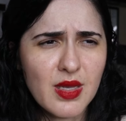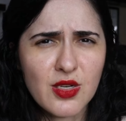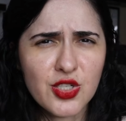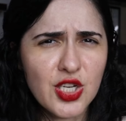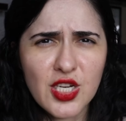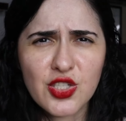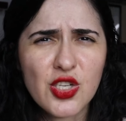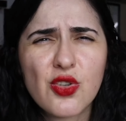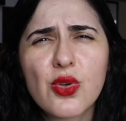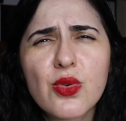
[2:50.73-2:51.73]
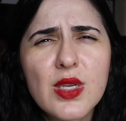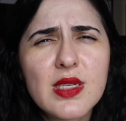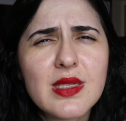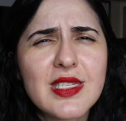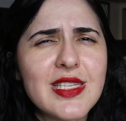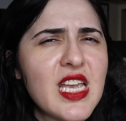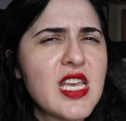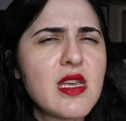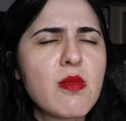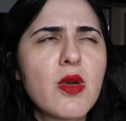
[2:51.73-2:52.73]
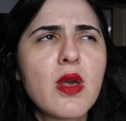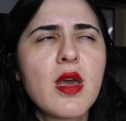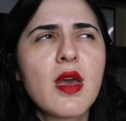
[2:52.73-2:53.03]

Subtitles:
They're changing Dorian's name,